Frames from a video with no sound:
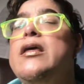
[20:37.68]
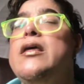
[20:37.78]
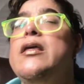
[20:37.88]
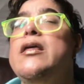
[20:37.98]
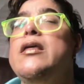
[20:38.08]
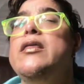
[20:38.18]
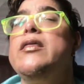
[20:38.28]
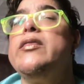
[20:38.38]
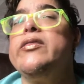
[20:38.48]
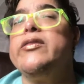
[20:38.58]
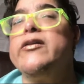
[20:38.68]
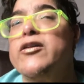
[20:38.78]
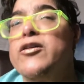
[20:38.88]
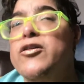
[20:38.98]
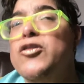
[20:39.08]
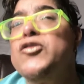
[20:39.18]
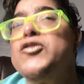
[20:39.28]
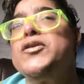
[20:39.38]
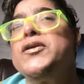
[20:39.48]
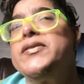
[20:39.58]
the crucial thing that you must
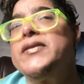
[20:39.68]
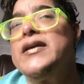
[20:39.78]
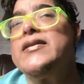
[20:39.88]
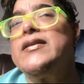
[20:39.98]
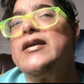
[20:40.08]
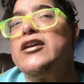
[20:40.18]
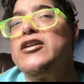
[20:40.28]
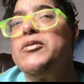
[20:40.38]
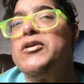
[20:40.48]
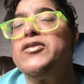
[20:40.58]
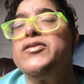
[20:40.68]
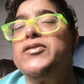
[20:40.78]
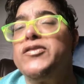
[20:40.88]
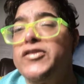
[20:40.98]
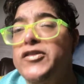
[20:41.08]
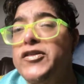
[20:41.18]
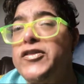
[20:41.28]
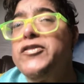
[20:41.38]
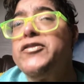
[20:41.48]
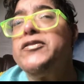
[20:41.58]
do is decide to act
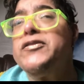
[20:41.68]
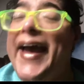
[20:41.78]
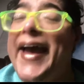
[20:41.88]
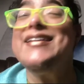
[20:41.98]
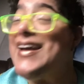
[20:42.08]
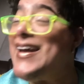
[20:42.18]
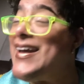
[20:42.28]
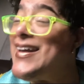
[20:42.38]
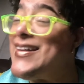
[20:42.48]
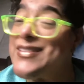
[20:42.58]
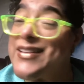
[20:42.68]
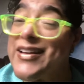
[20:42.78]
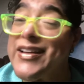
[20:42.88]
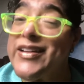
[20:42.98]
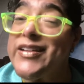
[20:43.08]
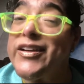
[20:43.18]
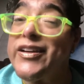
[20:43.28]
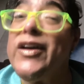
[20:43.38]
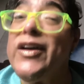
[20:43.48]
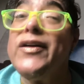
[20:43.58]
and let go.
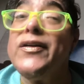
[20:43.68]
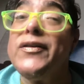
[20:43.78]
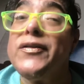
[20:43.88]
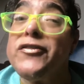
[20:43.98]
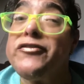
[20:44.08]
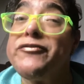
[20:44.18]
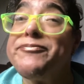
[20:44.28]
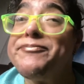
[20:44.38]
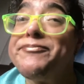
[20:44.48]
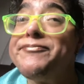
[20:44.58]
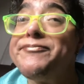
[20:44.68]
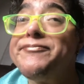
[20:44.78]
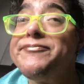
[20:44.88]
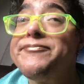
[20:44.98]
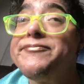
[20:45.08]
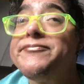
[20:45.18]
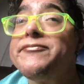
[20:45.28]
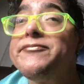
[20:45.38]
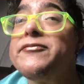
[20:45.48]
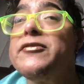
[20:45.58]
Heartbreak
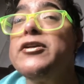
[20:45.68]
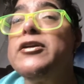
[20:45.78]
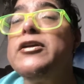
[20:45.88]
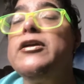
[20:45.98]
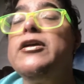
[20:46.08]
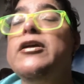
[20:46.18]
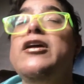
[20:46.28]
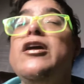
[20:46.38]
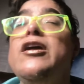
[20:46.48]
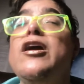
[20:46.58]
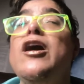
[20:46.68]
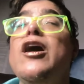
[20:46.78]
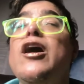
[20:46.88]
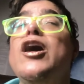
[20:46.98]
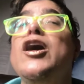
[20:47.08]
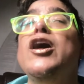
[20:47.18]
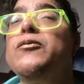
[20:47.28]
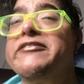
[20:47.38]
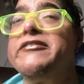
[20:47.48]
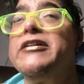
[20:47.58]
will try to tell you
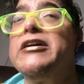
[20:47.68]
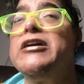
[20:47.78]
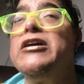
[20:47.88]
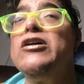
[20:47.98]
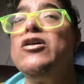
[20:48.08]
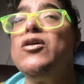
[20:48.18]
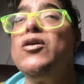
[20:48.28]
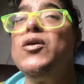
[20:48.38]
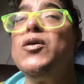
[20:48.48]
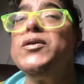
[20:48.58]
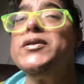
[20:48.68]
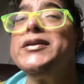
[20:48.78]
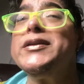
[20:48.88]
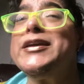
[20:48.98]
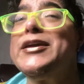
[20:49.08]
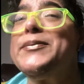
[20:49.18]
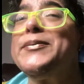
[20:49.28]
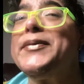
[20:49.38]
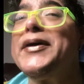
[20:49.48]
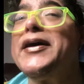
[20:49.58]
only about the good parts
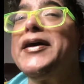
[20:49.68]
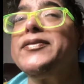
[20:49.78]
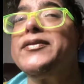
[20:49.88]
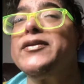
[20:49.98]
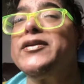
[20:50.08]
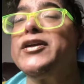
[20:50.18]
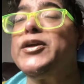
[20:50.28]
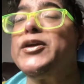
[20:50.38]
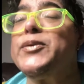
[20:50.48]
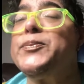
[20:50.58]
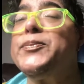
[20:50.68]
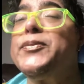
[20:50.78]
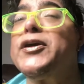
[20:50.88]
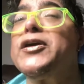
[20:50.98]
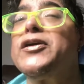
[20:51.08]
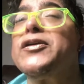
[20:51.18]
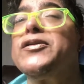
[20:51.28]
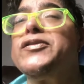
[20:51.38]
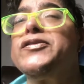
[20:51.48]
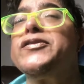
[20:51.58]
of your memories,
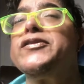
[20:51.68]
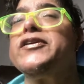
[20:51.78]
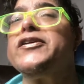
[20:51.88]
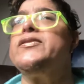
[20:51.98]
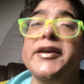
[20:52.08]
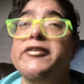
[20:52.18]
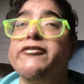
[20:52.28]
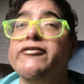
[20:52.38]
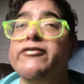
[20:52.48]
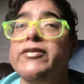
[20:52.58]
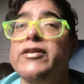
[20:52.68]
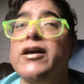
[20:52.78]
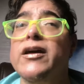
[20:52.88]
of what you've lost.